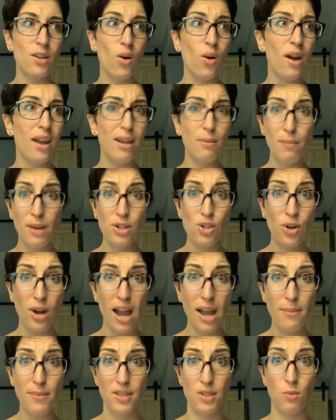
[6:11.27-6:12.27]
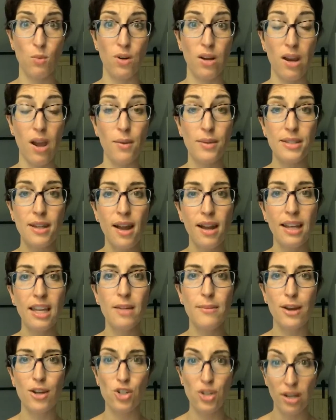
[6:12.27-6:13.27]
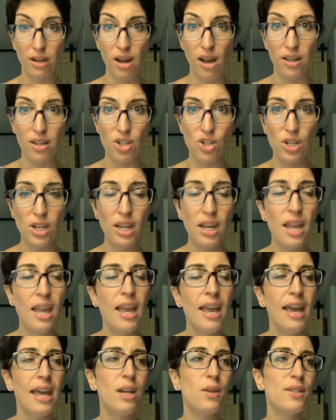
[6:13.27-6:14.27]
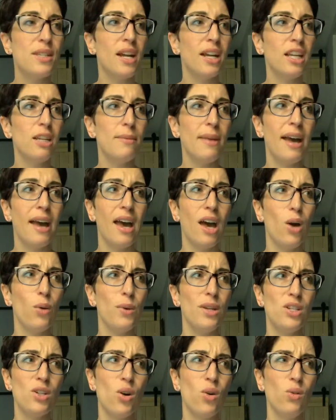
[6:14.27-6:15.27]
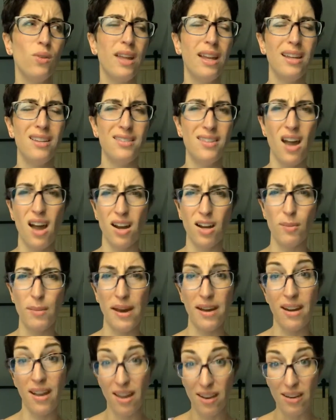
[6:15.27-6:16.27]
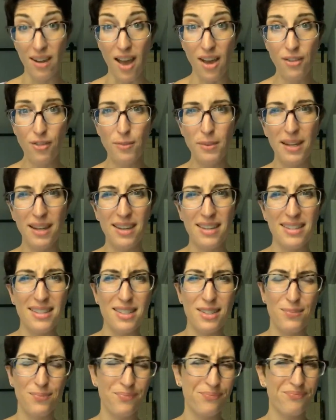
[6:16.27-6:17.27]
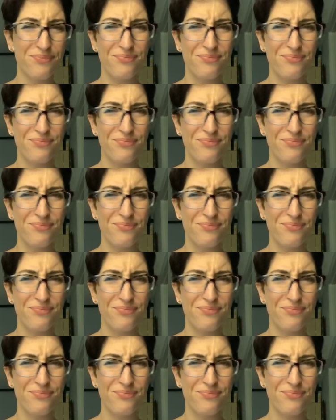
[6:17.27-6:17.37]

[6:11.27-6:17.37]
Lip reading: So in my tribe this morning, I was talking about Shakeology and I was talking about how we don't like talk about it enough because